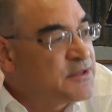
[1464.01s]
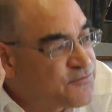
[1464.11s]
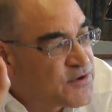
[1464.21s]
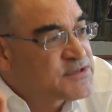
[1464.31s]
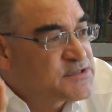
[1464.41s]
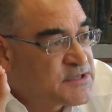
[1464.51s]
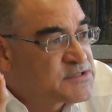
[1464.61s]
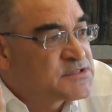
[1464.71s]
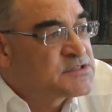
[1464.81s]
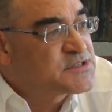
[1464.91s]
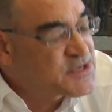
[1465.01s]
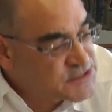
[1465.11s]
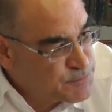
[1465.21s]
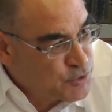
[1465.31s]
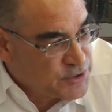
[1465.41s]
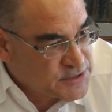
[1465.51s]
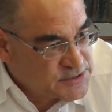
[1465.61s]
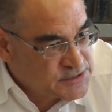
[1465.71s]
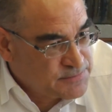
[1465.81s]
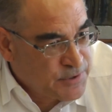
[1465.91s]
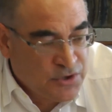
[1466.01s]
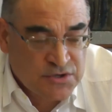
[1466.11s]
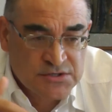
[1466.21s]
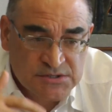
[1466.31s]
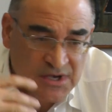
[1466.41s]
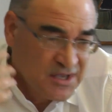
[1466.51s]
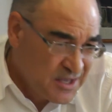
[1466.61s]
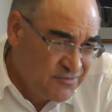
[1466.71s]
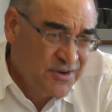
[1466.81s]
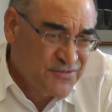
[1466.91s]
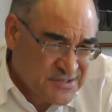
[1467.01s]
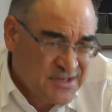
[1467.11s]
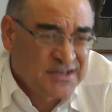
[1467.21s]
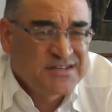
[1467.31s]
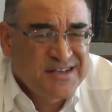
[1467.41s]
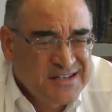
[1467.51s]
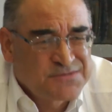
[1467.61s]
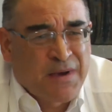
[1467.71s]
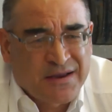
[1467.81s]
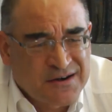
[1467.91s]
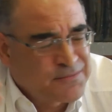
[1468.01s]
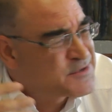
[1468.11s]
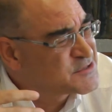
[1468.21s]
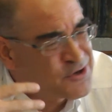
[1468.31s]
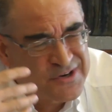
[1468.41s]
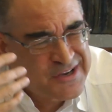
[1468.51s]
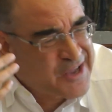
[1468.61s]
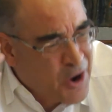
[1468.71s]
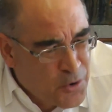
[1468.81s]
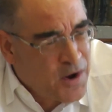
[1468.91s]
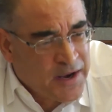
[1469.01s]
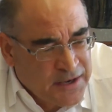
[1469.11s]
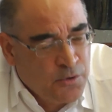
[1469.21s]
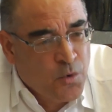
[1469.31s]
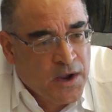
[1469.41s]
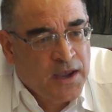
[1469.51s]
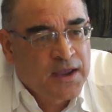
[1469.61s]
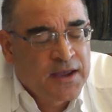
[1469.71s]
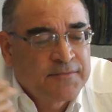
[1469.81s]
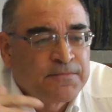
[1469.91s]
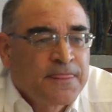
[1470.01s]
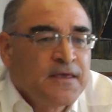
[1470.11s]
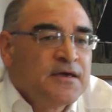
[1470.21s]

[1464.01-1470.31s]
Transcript: in the first instance, spurious, because even if a state is bankrupt, it's not going to go anywhere.